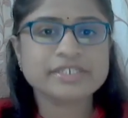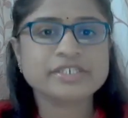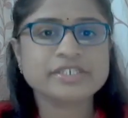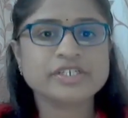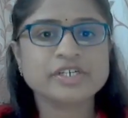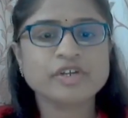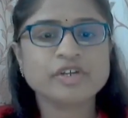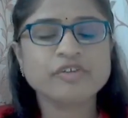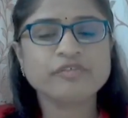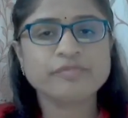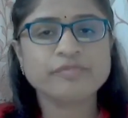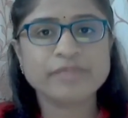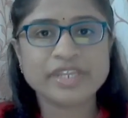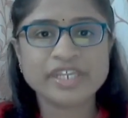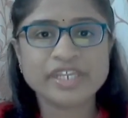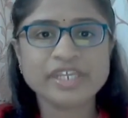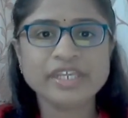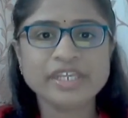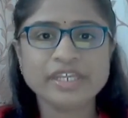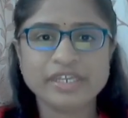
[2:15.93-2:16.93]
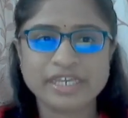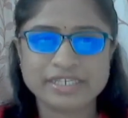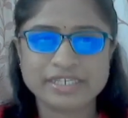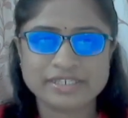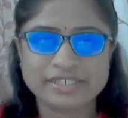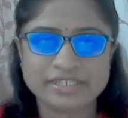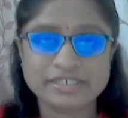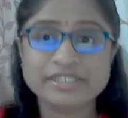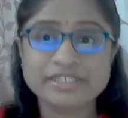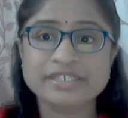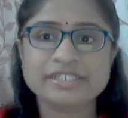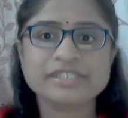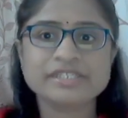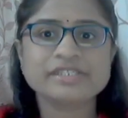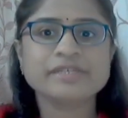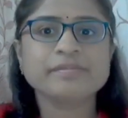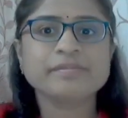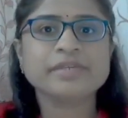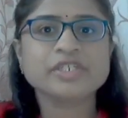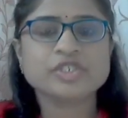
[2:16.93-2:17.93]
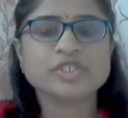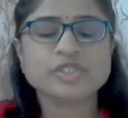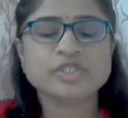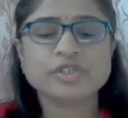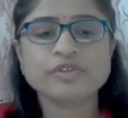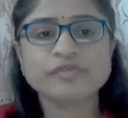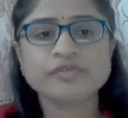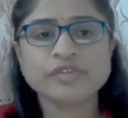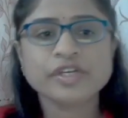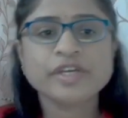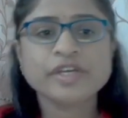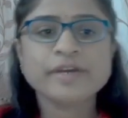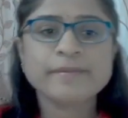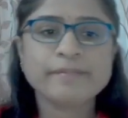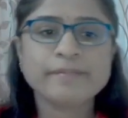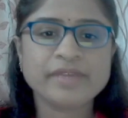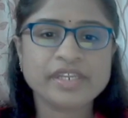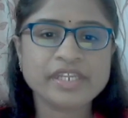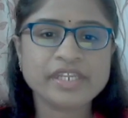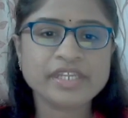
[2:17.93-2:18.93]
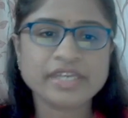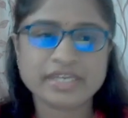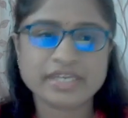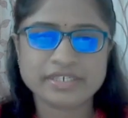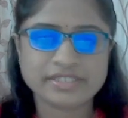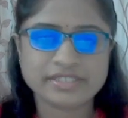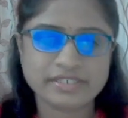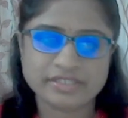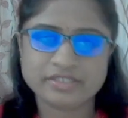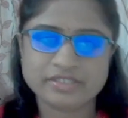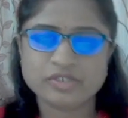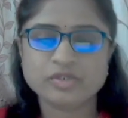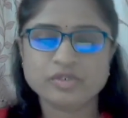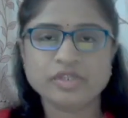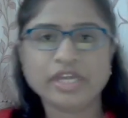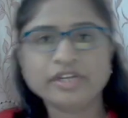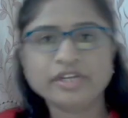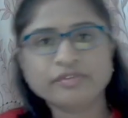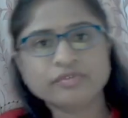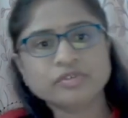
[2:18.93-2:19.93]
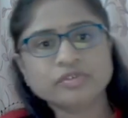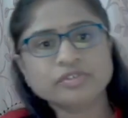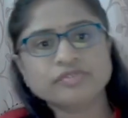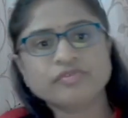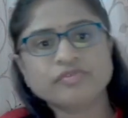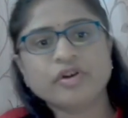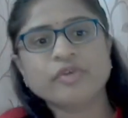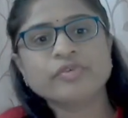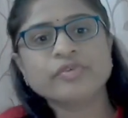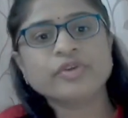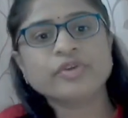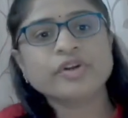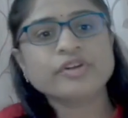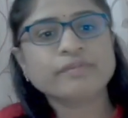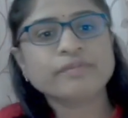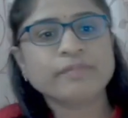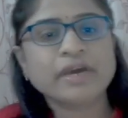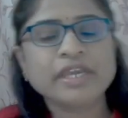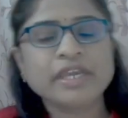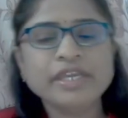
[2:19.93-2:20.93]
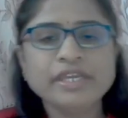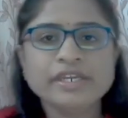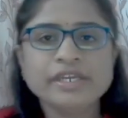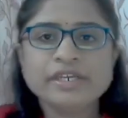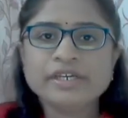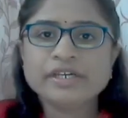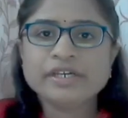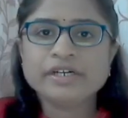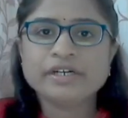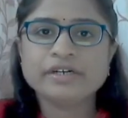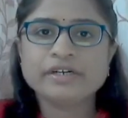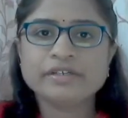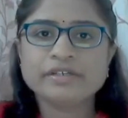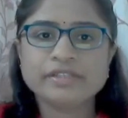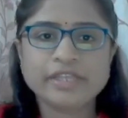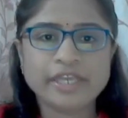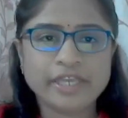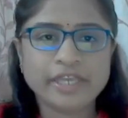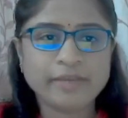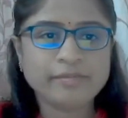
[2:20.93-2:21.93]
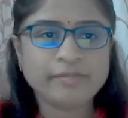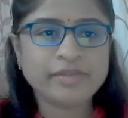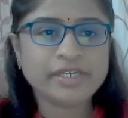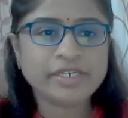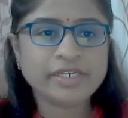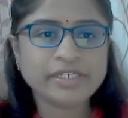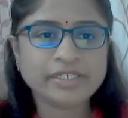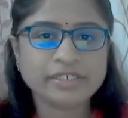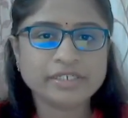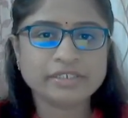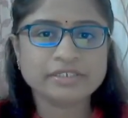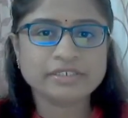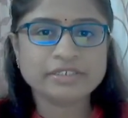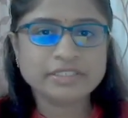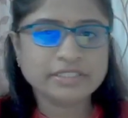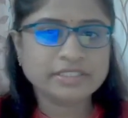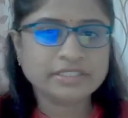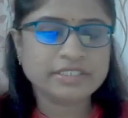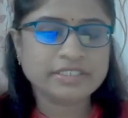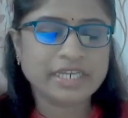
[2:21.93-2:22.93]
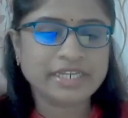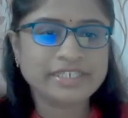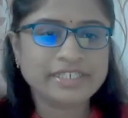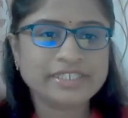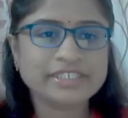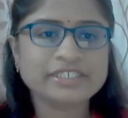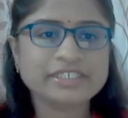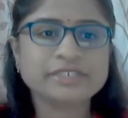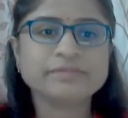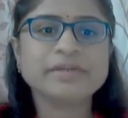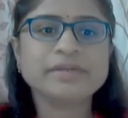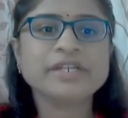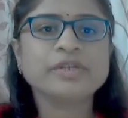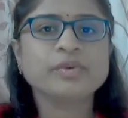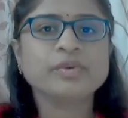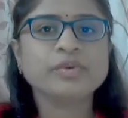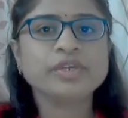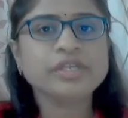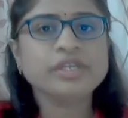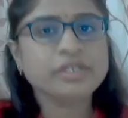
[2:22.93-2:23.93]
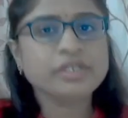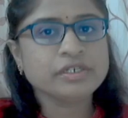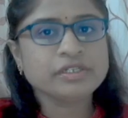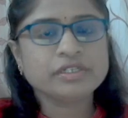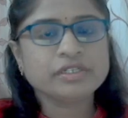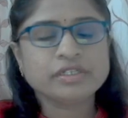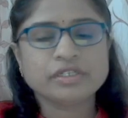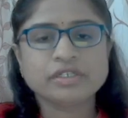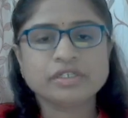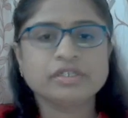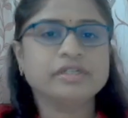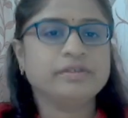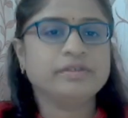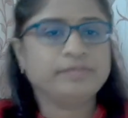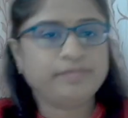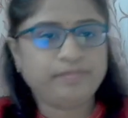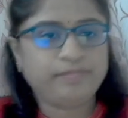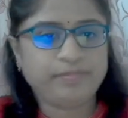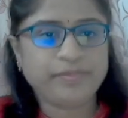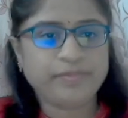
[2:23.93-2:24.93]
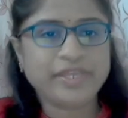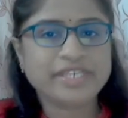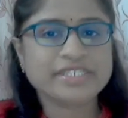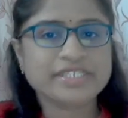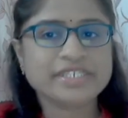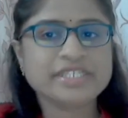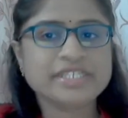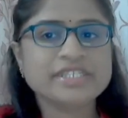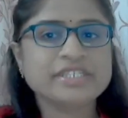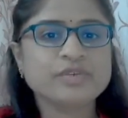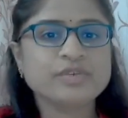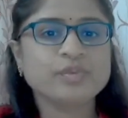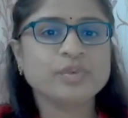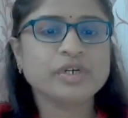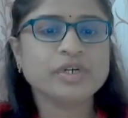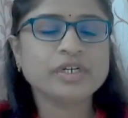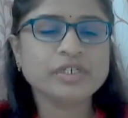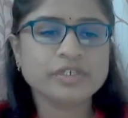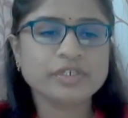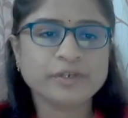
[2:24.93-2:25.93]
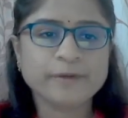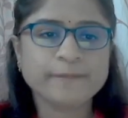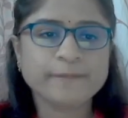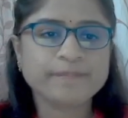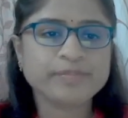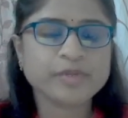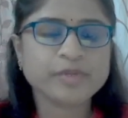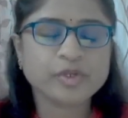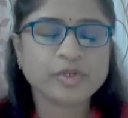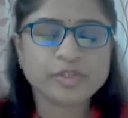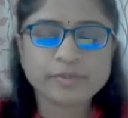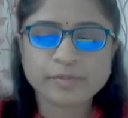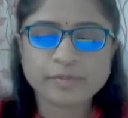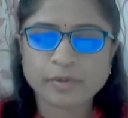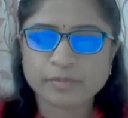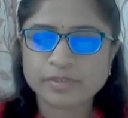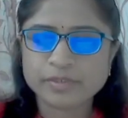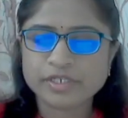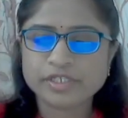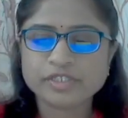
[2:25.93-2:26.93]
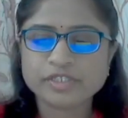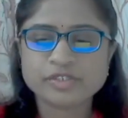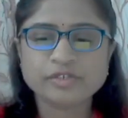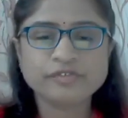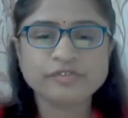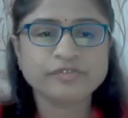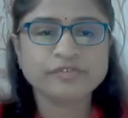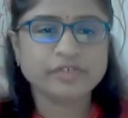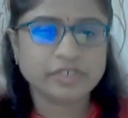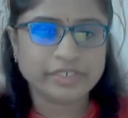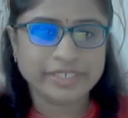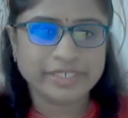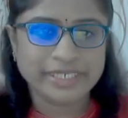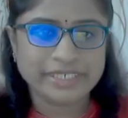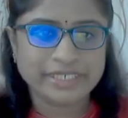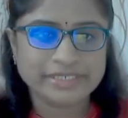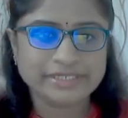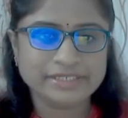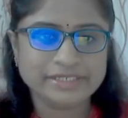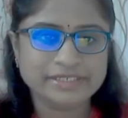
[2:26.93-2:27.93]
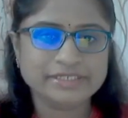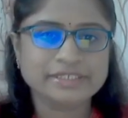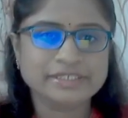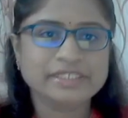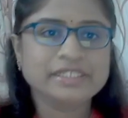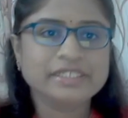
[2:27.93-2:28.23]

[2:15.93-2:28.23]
of many gases. It is the mixture of many gases. So that was found out by the eminent scientist by doing extensive work on the properties of gases.